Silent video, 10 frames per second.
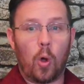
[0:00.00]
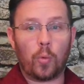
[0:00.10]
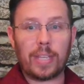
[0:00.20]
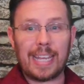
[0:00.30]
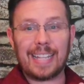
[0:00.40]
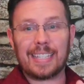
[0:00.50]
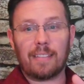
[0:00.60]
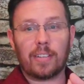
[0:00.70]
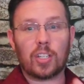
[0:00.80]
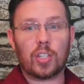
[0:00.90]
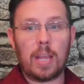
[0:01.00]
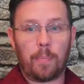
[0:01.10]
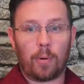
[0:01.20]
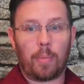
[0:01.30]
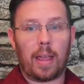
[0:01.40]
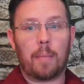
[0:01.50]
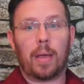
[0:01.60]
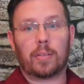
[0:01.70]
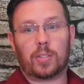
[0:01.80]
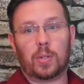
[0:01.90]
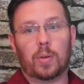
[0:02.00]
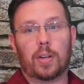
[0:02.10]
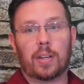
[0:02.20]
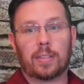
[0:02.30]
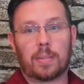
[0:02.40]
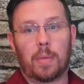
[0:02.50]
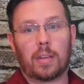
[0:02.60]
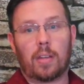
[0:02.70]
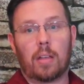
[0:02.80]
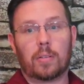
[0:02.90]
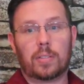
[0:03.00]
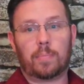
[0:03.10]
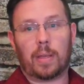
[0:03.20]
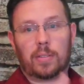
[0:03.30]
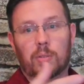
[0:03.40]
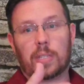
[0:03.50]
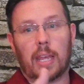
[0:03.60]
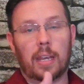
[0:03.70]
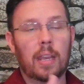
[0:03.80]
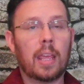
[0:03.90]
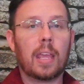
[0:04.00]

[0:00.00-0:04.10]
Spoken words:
only it's even cheaper by about 200 and some odd dollars, about 210.